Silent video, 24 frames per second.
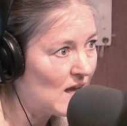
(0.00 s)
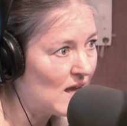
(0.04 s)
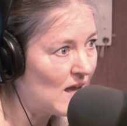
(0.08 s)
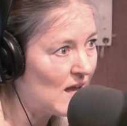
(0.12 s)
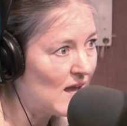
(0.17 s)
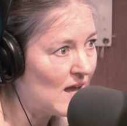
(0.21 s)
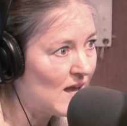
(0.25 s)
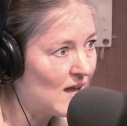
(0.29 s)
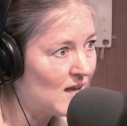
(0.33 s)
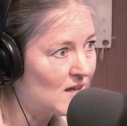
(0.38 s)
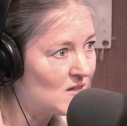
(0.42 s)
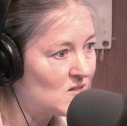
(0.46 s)

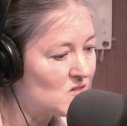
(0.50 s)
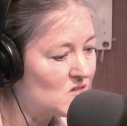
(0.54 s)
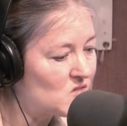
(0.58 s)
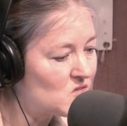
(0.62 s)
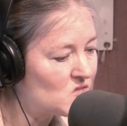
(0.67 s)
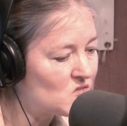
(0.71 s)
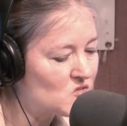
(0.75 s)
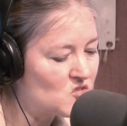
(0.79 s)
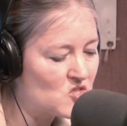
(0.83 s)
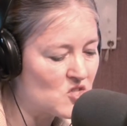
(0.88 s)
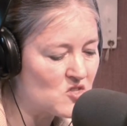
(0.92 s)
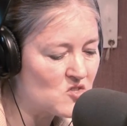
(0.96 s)

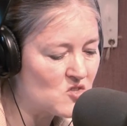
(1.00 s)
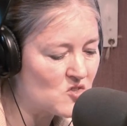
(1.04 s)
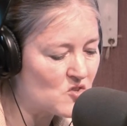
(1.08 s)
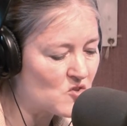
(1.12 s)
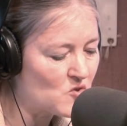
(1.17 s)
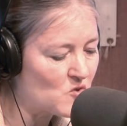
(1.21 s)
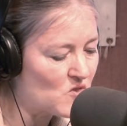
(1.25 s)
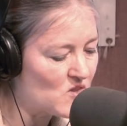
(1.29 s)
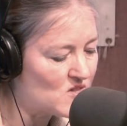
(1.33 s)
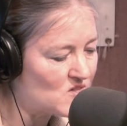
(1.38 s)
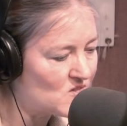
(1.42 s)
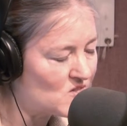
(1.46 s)
And just
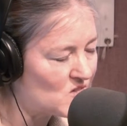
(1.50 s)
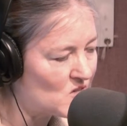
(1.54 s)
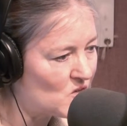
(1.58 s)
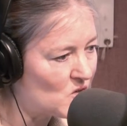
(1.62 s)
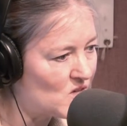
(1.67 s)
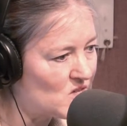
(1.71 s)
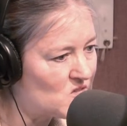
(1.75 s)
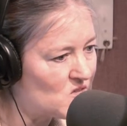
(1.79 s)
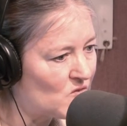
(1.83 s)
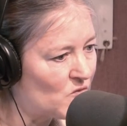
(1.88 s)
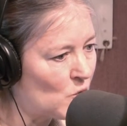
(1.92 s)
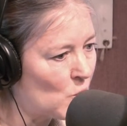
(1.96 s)
through this
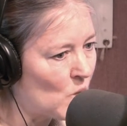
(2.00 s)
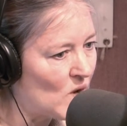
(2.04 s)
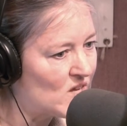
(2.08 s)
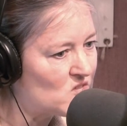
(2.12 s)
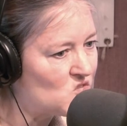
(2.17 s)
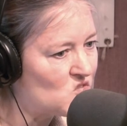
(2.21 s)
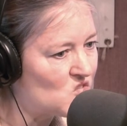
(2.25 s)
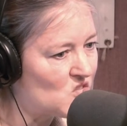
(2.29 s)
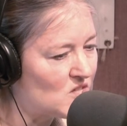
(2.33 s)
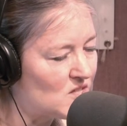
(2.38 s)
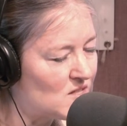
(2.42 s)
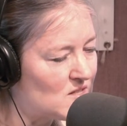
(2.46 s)
series of
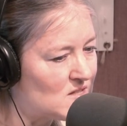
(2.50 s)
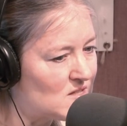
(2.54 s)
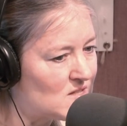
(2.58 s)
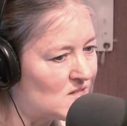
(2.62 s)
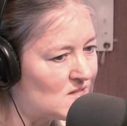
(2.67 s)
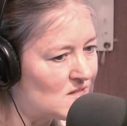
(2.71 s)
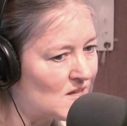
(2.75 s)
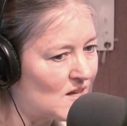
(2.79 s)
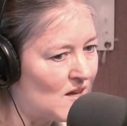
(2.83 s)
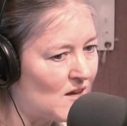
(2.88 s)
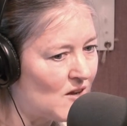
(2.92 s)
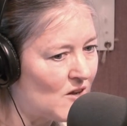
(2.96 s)

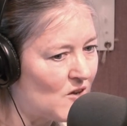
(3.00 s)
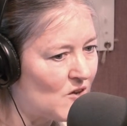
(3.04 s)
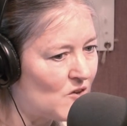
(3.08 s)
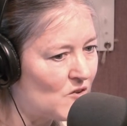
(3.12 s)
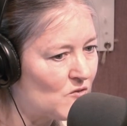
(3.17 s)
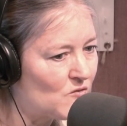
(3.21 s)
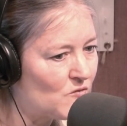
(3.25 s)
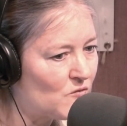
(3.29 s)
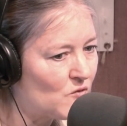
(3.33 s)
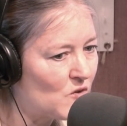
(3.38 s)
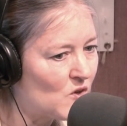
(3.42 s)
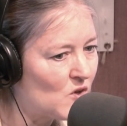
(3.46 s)
questions
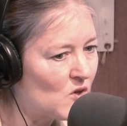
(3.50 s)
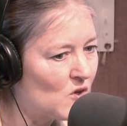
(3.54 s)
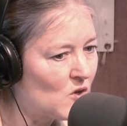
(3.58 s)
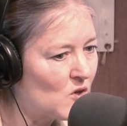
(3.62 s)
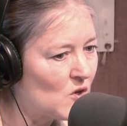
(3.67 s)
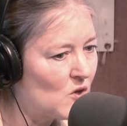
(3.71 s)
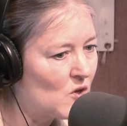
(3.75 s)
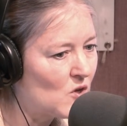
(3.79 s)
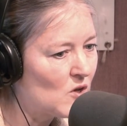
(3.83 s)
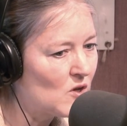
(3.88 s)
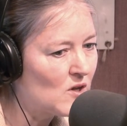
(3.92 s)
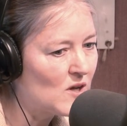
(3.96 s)
of,
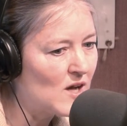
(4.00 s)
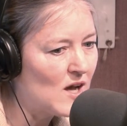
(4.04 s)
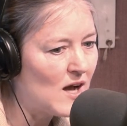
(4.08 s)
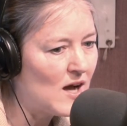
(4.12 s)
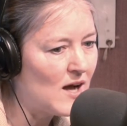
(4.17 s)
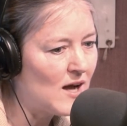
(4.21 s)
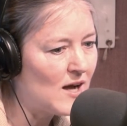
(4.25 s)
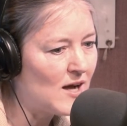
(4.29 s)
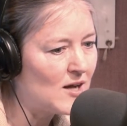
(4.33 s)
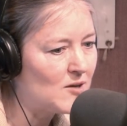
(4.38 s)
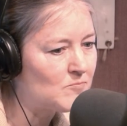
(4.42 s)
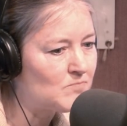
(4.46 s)

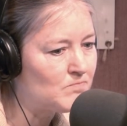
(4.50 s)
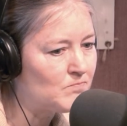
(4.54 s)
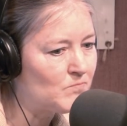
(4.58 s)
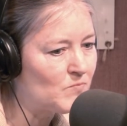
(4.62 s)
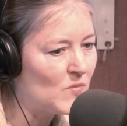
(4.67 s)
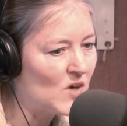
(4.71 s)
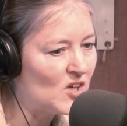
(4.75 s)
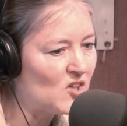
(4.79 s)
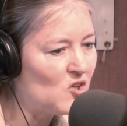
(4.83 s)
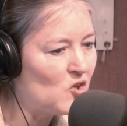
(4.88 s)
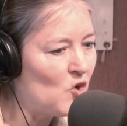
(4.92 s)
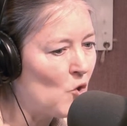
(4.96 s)

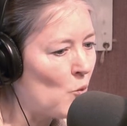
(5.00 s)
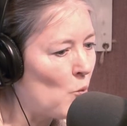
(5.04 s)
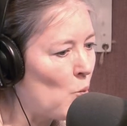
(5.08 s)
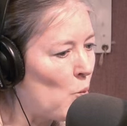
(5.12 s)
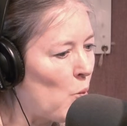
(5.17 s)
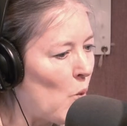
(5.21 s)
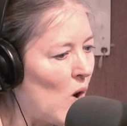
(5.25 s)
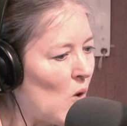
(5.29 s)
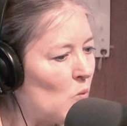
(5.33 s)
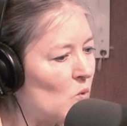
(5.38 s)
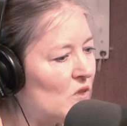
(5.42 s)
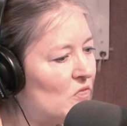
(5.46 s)

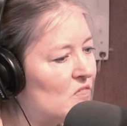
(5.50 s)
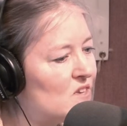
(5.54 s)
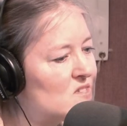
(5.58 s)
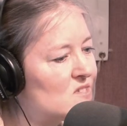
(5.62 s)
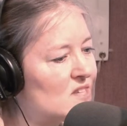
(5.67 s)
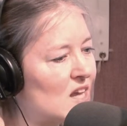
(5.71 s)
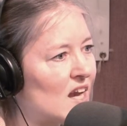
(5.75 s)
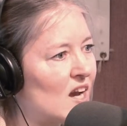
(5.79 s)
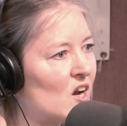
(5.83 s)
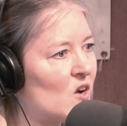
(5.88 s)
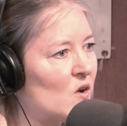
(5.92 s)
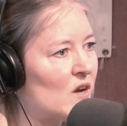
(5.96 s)
what would
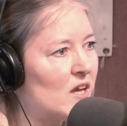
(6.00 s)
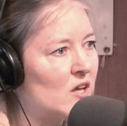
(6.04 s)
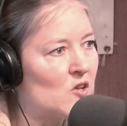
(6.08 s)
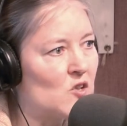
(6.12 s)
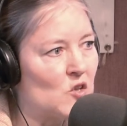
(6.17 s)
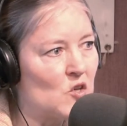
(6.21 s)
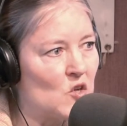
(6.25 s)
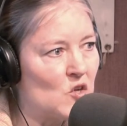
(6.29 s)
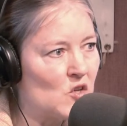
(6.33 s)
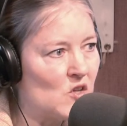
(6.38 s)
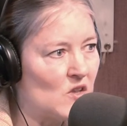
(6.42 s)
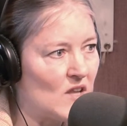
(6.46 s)
this area
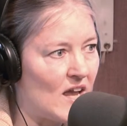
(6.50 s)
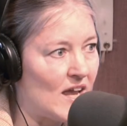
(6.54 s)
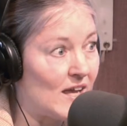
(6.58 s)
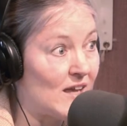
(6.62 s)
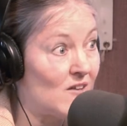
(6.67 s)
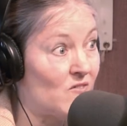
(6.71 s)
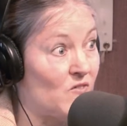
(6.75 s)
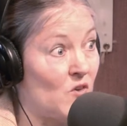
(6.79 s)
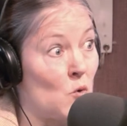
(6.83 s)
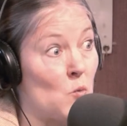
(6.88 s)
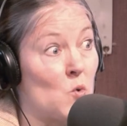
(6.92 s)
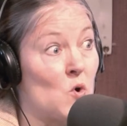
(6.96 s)
look like
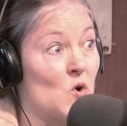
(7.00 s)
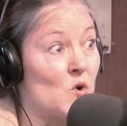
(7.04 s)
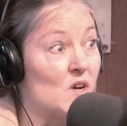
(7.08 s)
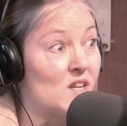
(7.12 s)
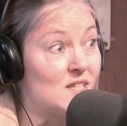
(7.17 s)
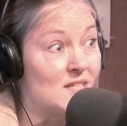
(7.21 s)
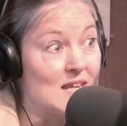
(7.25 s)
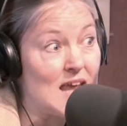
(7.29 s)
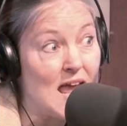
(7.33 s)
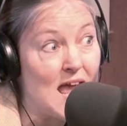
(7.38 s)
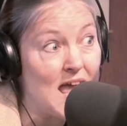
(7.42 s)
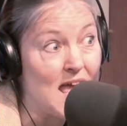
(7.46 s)
if it were a
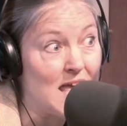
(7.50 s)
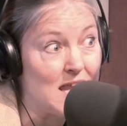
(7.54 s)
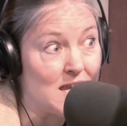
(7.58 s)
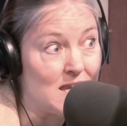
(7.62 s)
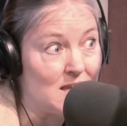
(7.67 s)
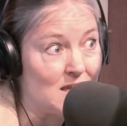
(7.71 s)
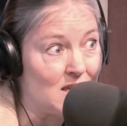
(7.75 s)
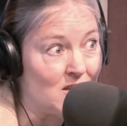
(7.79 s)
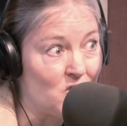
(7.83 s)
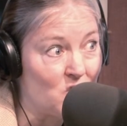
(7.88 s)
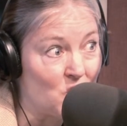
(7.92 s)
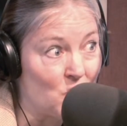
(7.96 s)
10
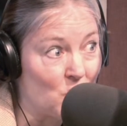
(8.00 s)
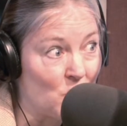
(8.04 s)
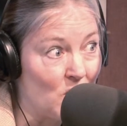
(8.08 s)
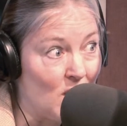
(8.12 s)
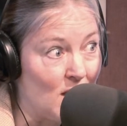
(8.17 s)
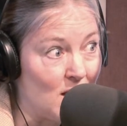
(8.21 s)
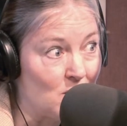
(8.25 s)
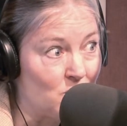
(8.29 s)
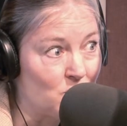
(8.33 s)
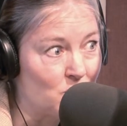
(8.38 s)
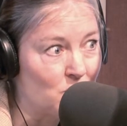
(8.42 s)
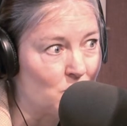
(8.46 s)
in your
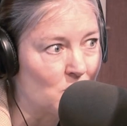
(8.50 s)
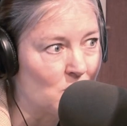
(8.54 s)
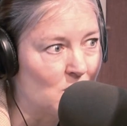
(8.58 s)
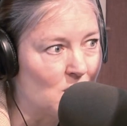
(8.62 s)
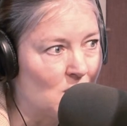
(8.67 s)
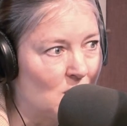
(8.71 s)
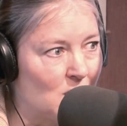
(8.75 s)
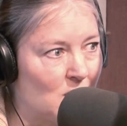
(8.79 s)
life?